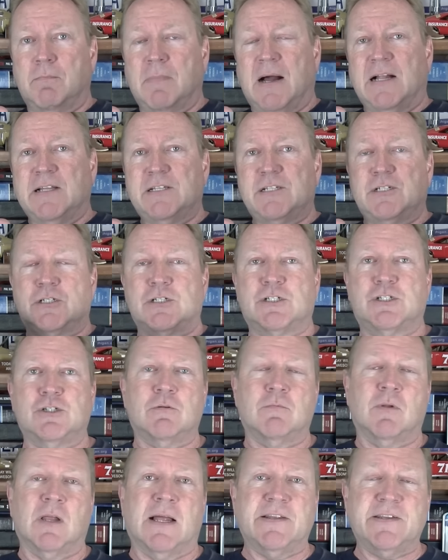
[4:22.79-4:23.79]
monster
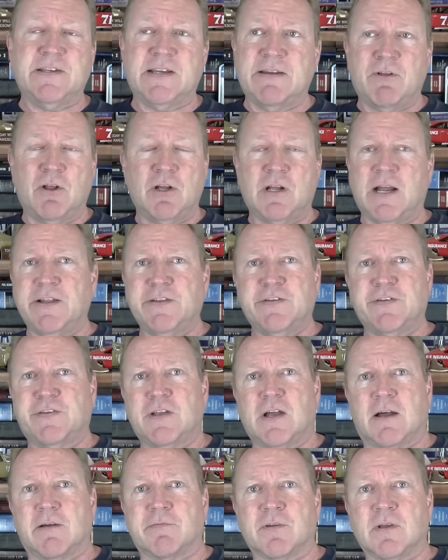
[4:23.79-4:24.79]
zoom lens, they could have all kinds of
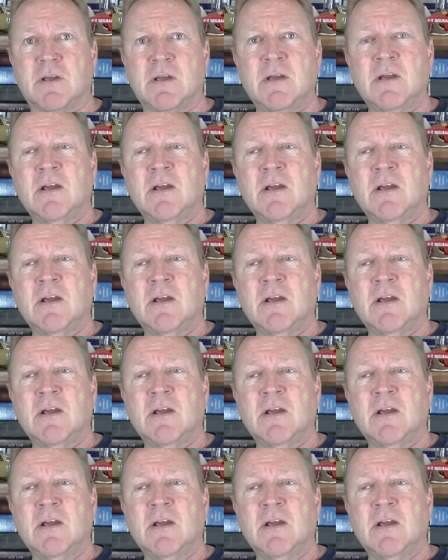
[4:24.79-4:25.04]
stuff.